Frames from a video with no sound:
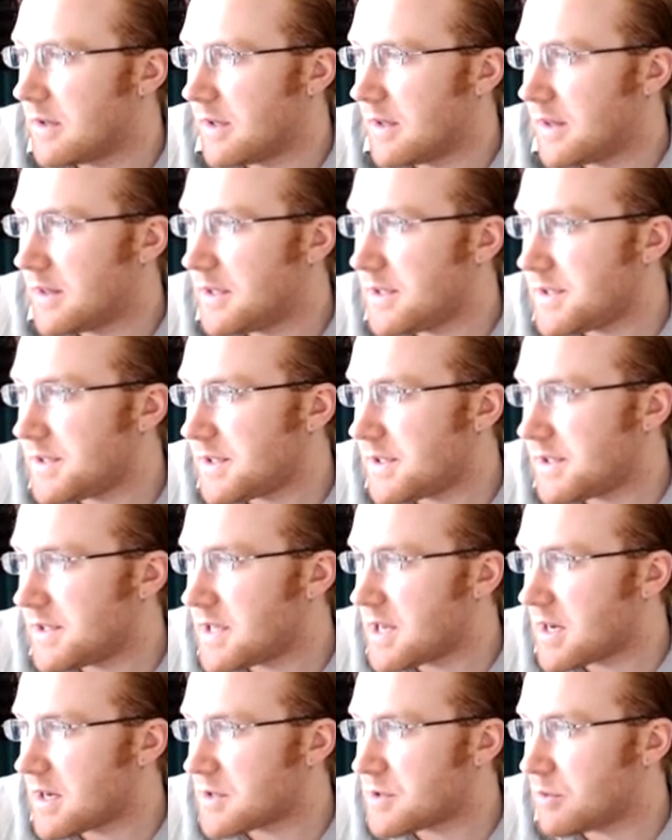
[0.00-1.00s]
This is an
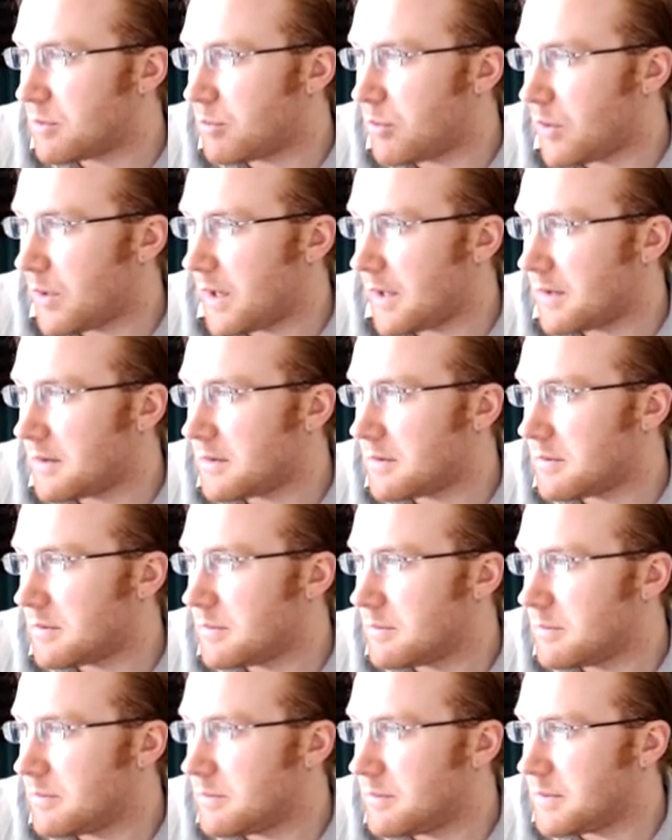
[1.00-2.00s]
actual point.
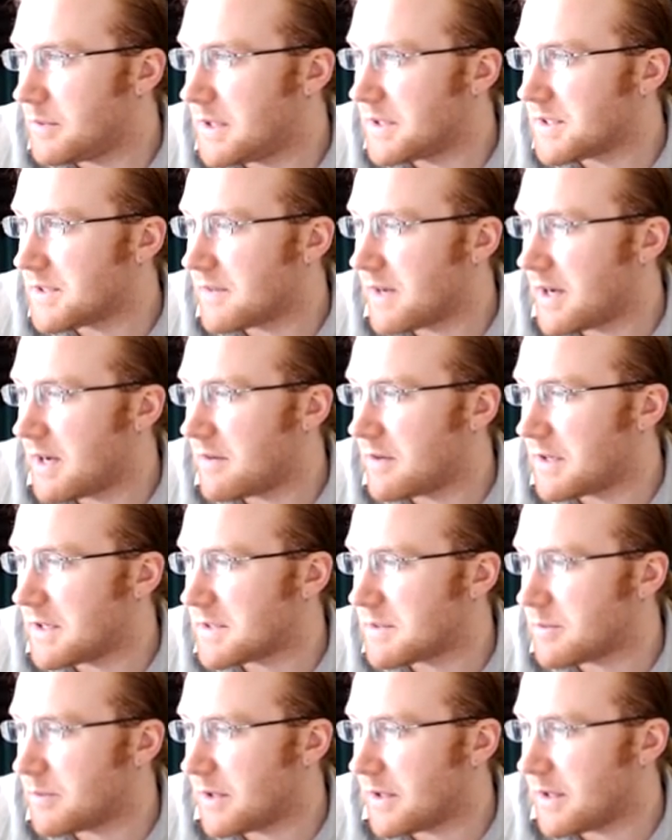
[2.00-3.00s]
Because if I ever get
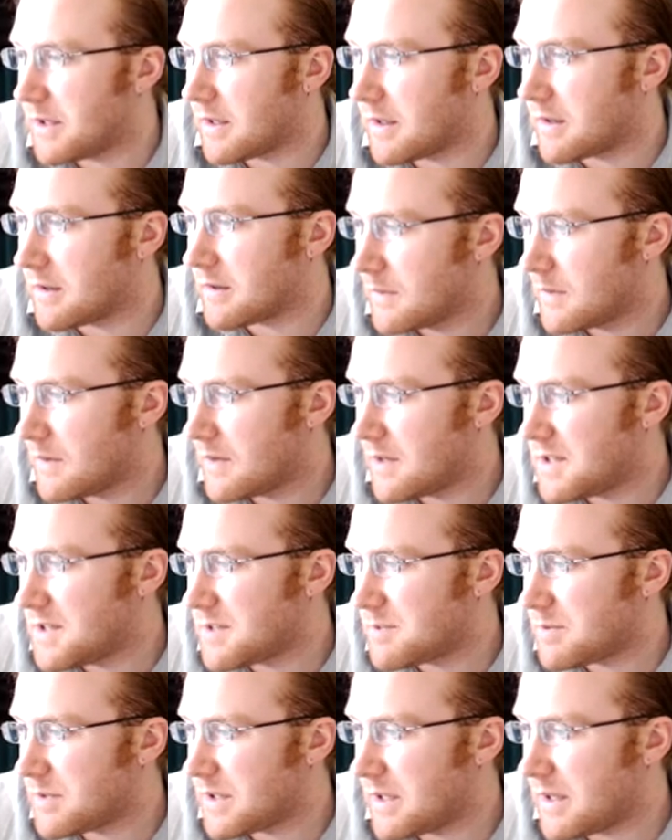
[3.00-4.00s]
to play there, if I
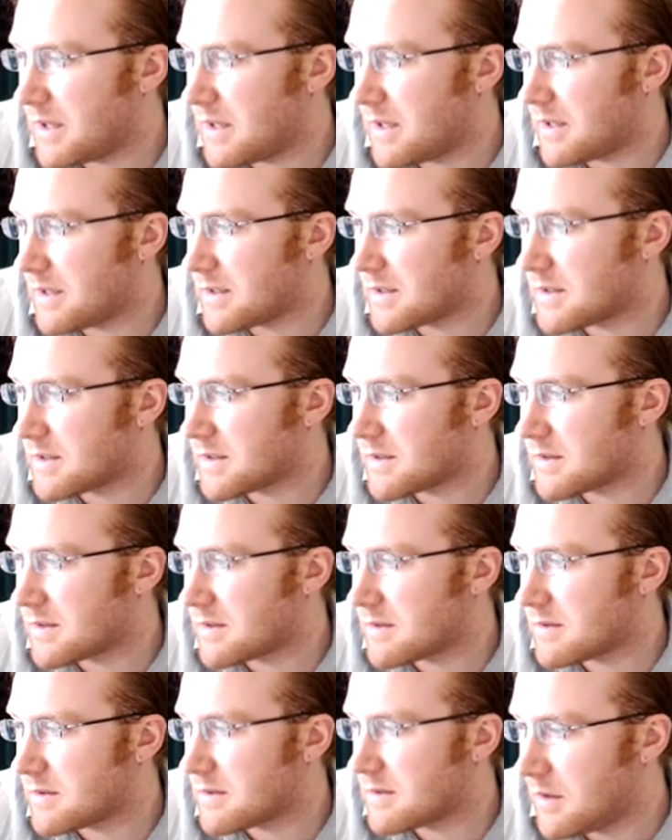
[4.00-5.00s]
just play this,
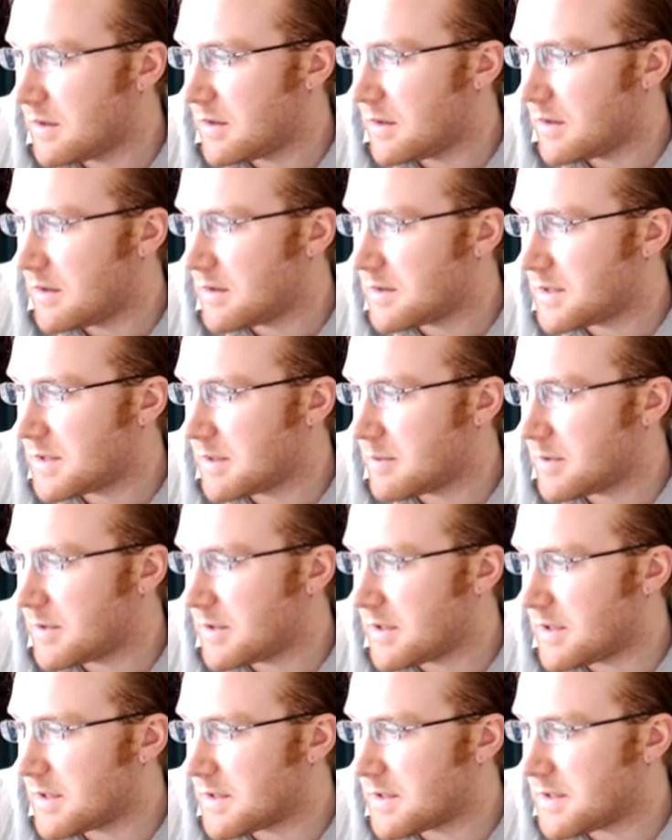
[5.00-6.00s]
same with
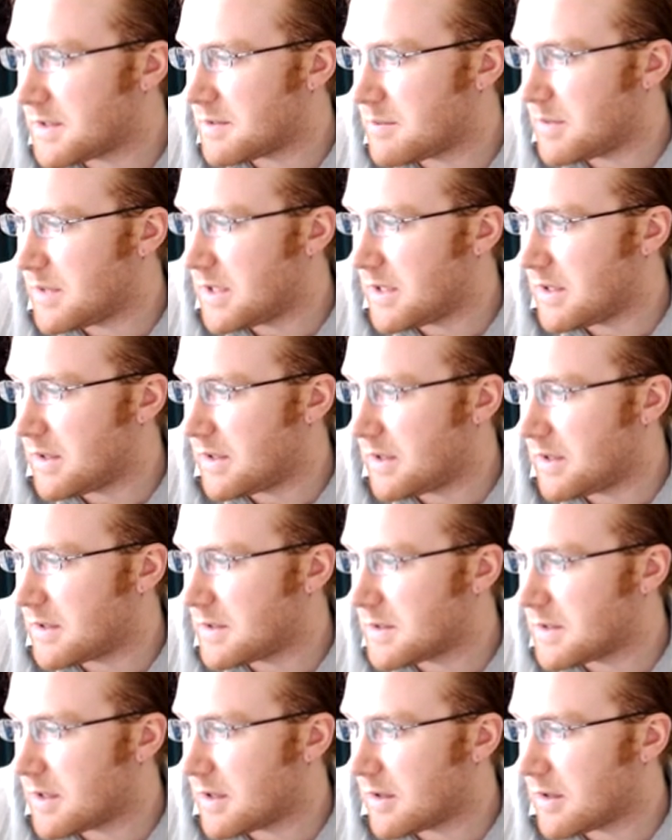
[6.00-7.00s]
this, he's immediately an
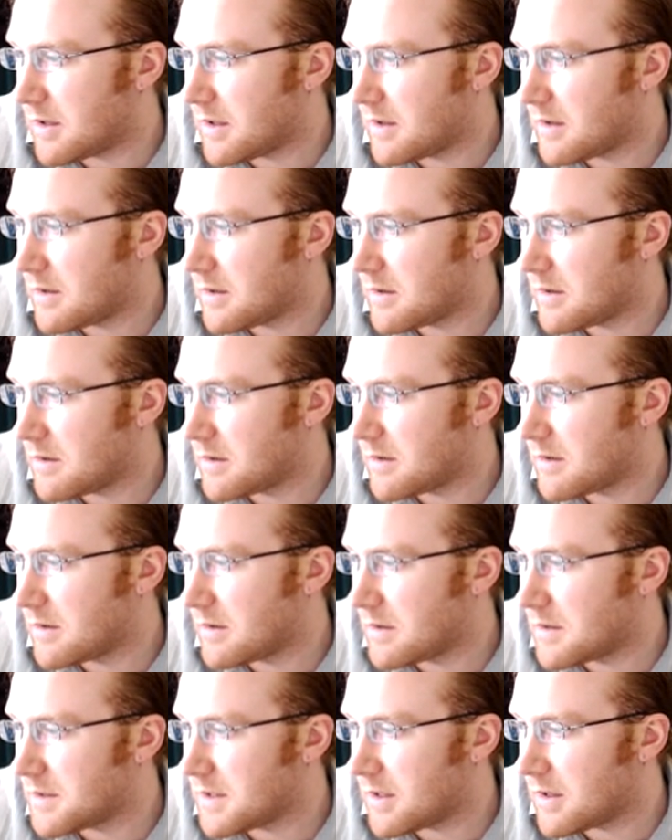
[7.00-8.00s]
Atari.
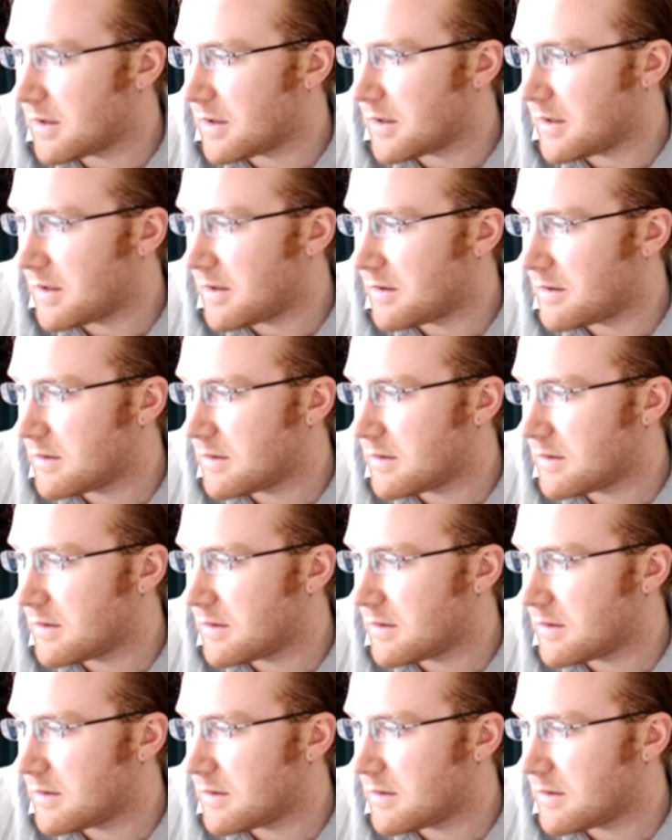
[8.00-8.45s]
Atari.